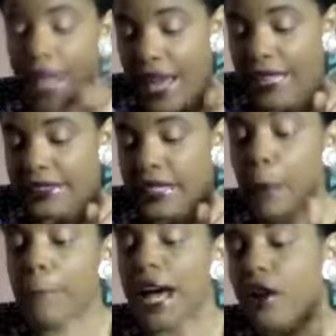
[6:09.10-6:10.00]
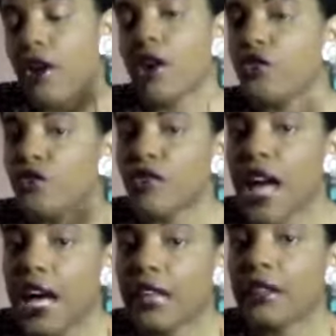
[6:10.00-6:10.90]
As a matter of
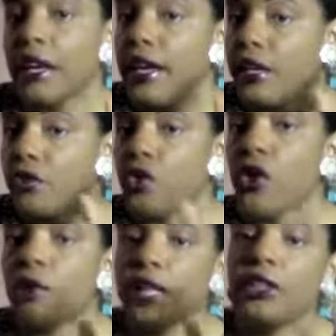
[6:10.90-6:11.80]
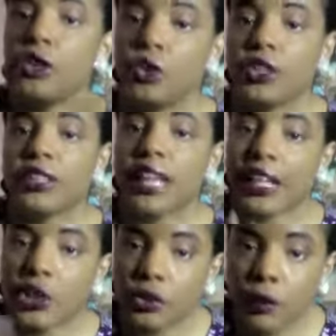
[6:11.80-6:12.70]
fact, if you're already using
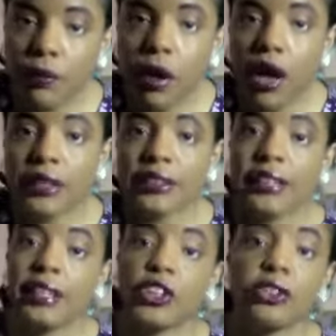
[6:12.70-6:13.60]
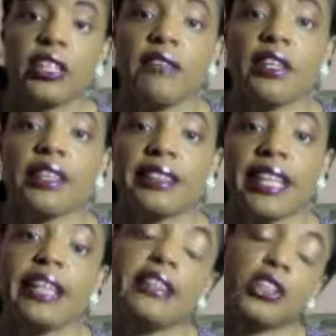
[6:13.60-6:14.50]
natural products, then they shouldn't even
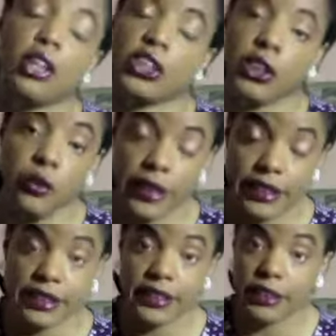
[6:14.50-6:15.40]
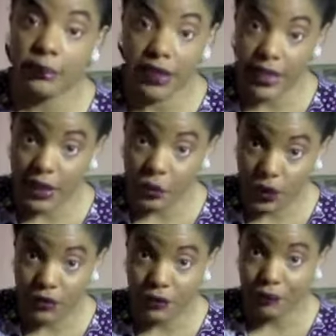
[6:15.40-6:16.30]
contain these harsh ingredients to begin with.
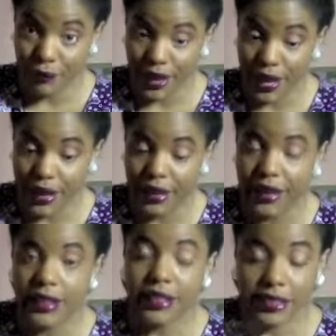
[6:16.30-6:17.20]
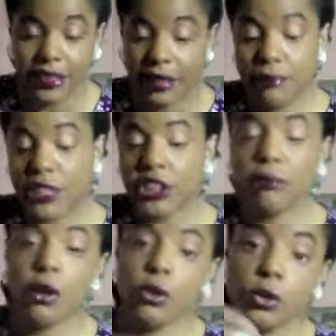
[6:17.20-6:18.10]
Okay. It's like my
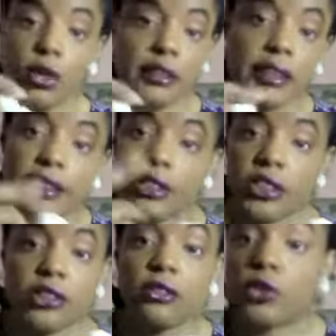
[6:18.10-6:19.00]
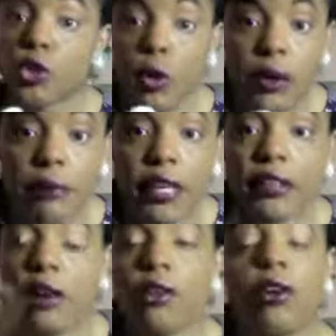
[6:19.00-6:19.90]
Shima oil contains just soybean
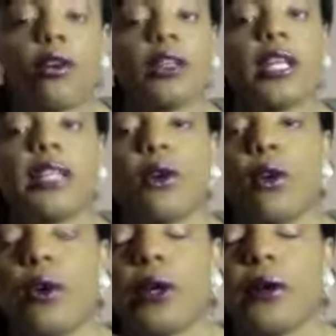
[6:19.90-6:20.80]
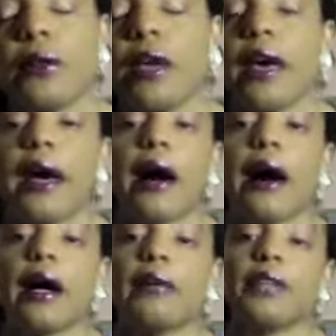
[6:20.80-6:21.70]
or coconut oil,
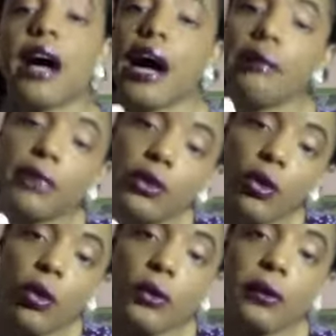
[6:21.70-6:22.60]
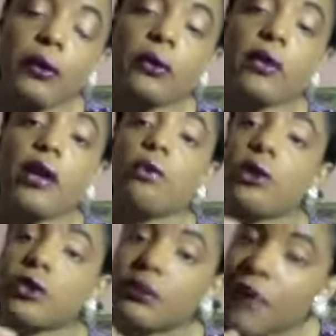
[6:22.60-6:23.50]
the almond oil,
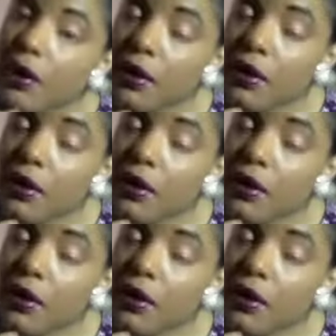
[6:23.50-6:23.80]
rosemary